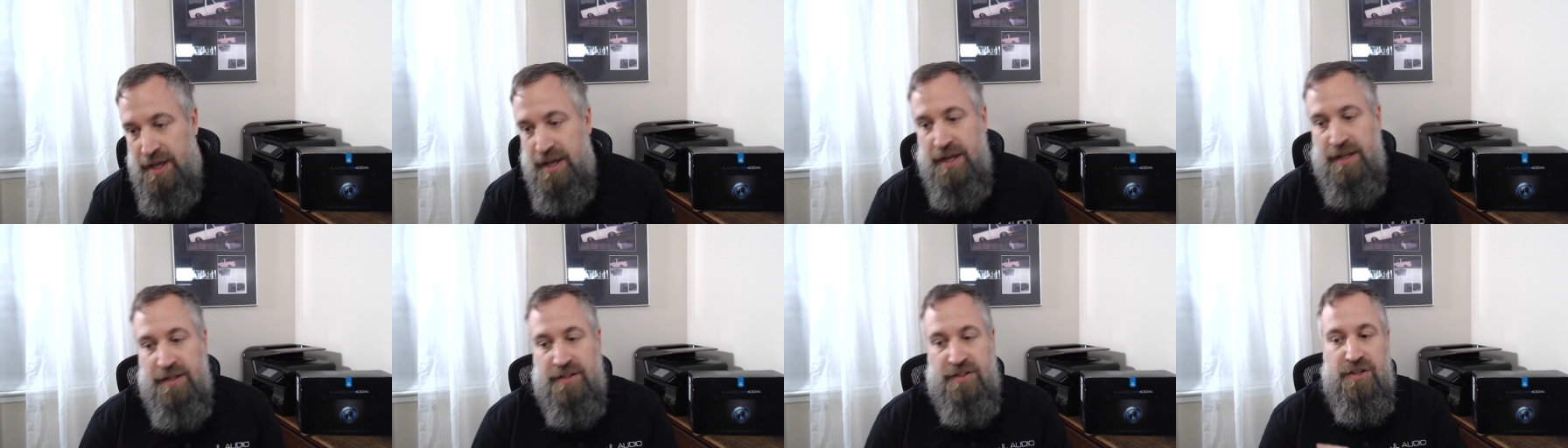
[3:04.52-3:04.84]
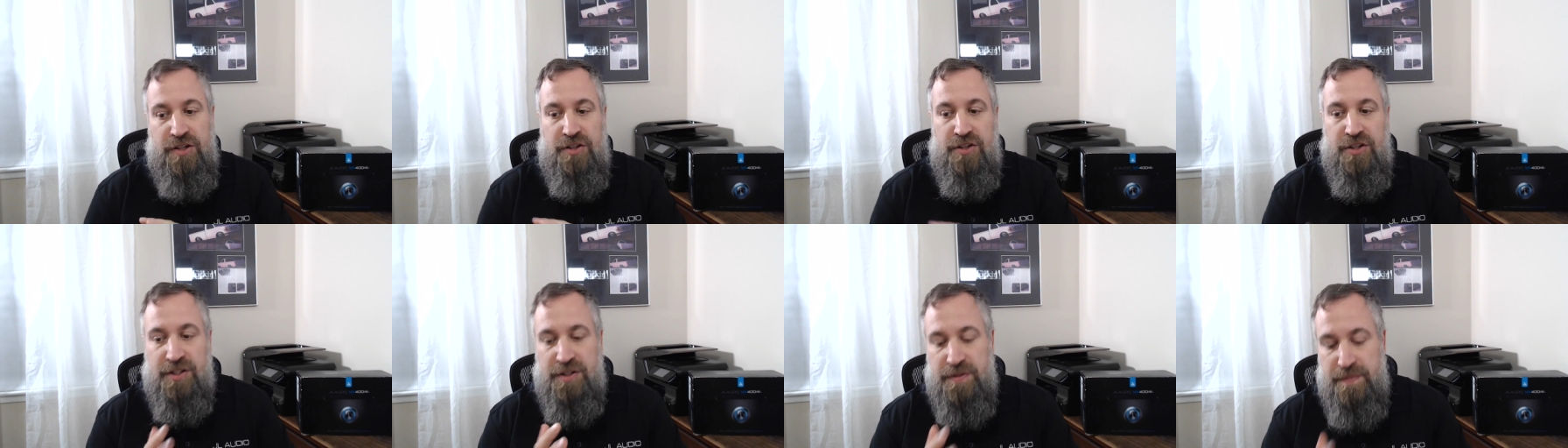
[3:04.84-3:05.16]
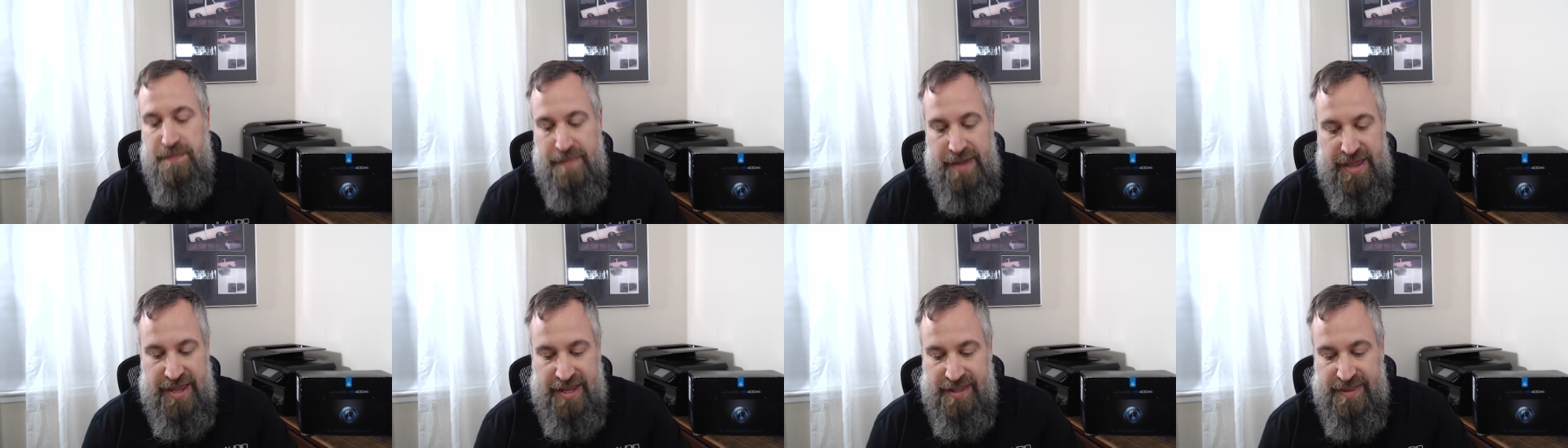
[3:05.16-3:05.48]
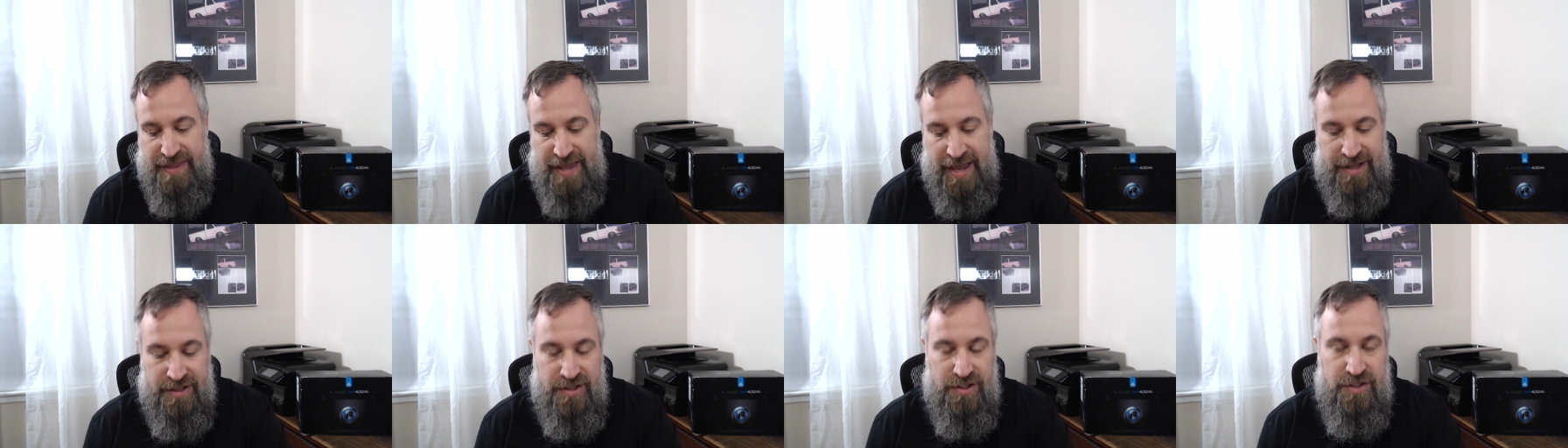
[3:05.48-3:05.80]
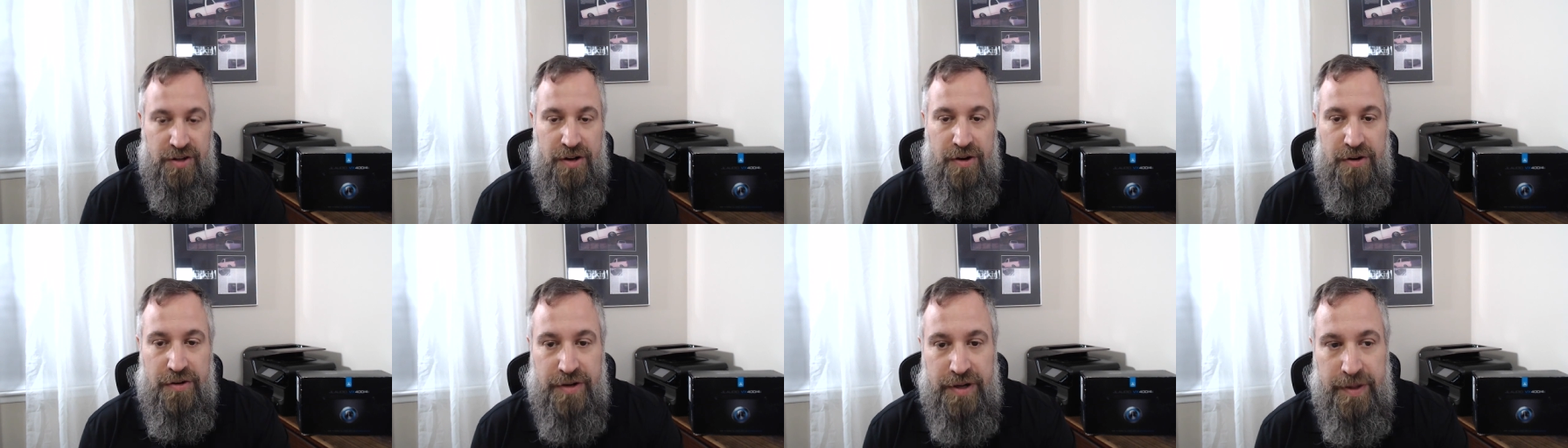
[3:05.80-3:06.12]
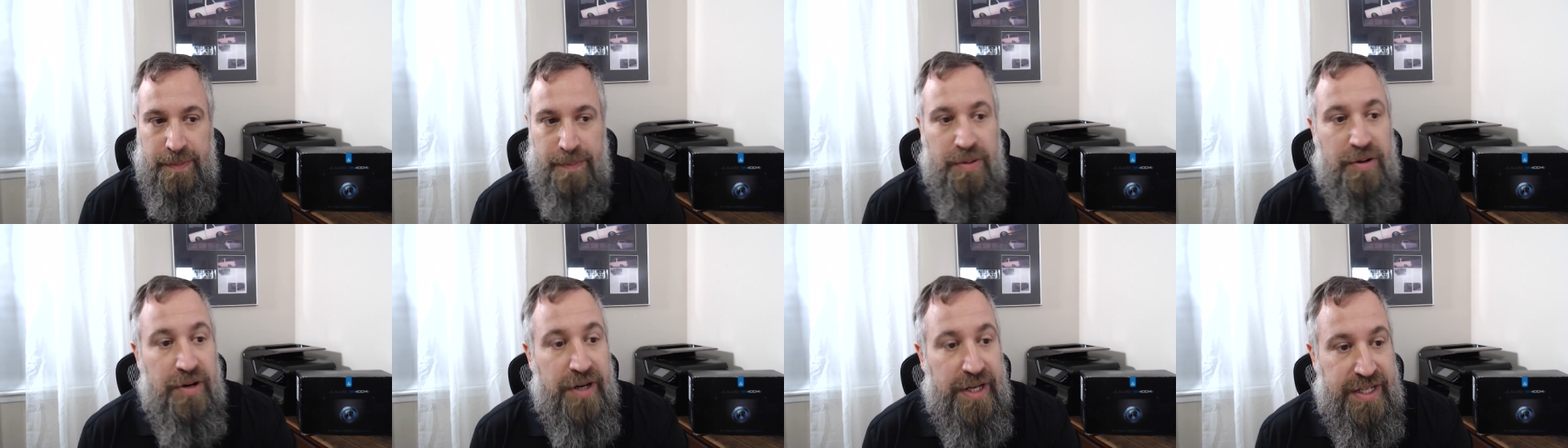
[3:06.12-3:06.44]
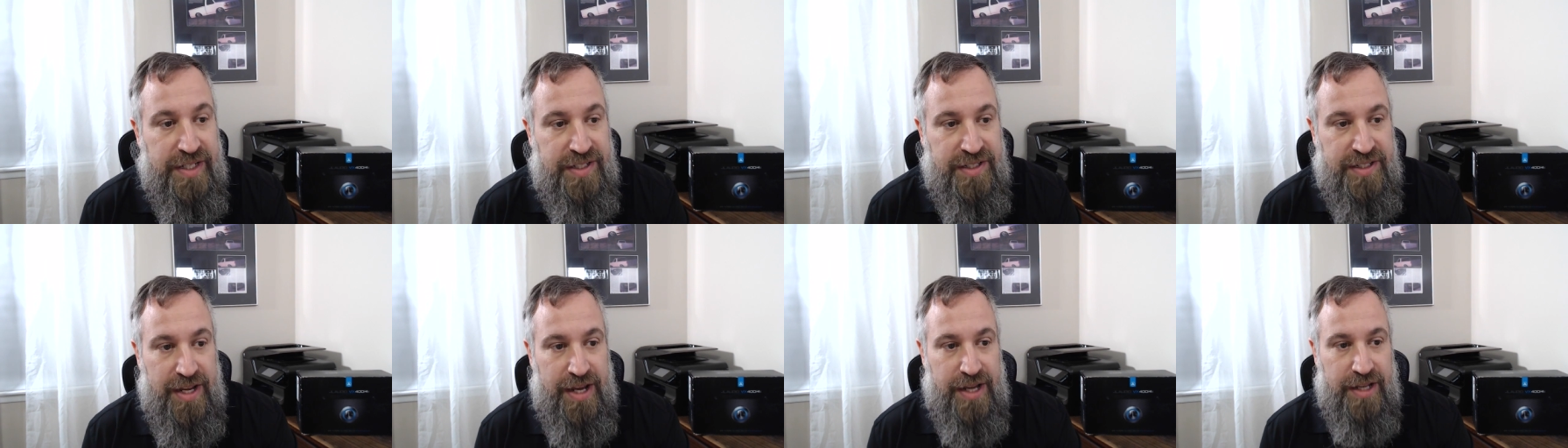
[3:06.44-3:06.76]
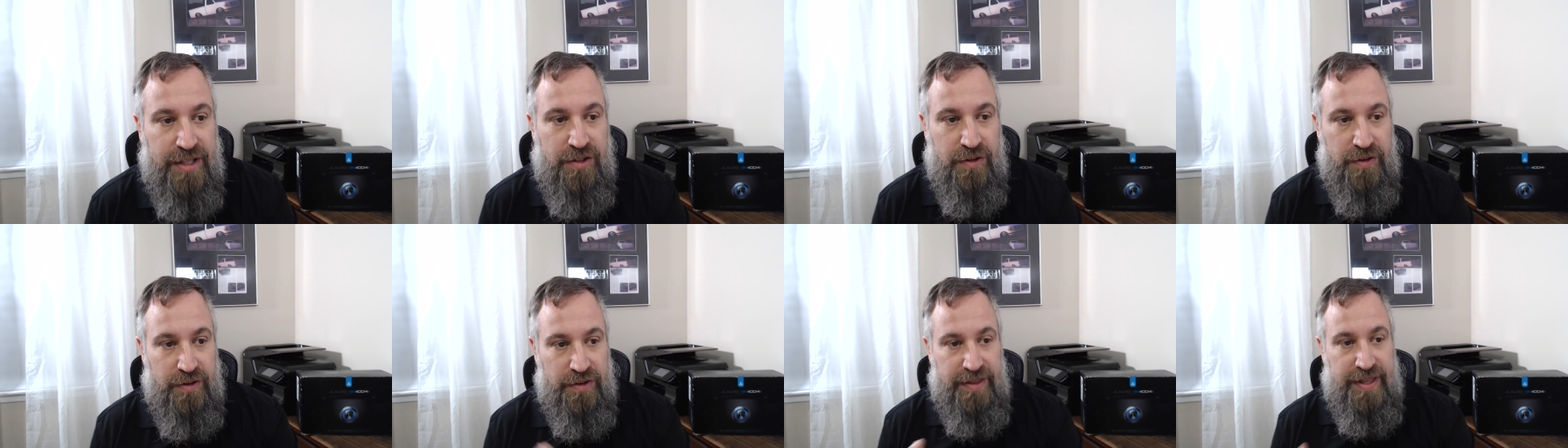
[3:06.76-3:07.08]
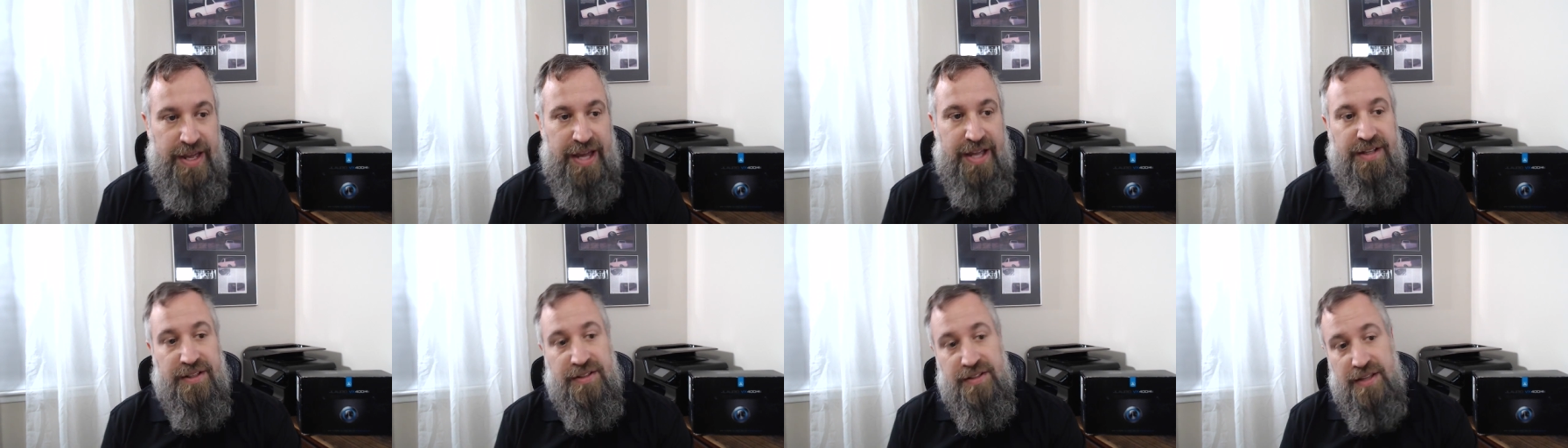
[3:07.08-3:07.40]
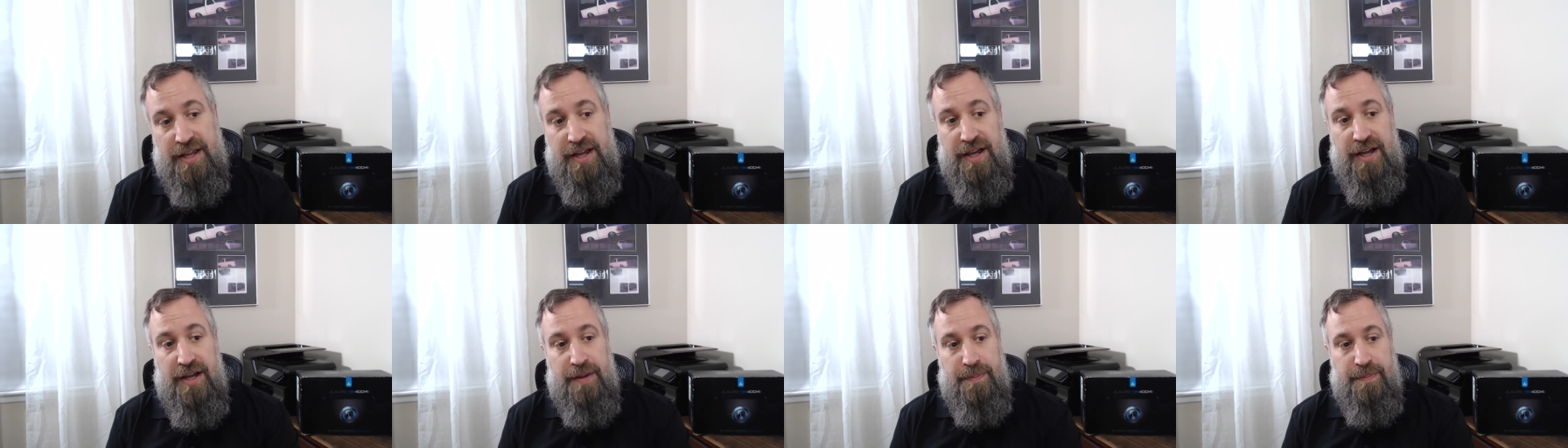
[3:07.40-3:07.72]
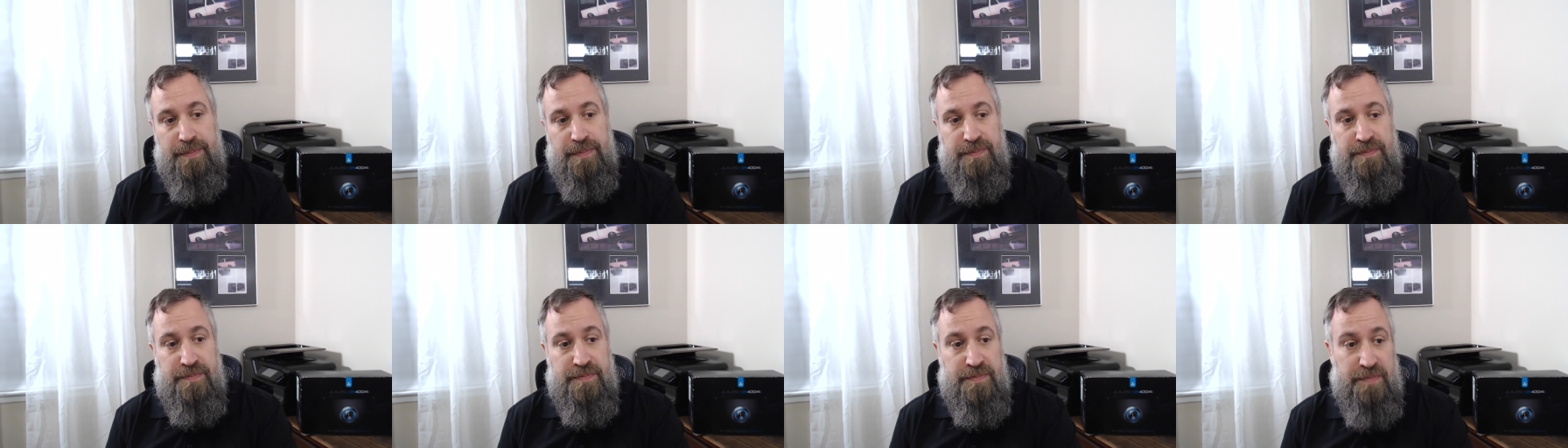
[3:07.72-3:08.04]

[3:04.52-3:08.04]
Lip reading: to just make that zone a preset or that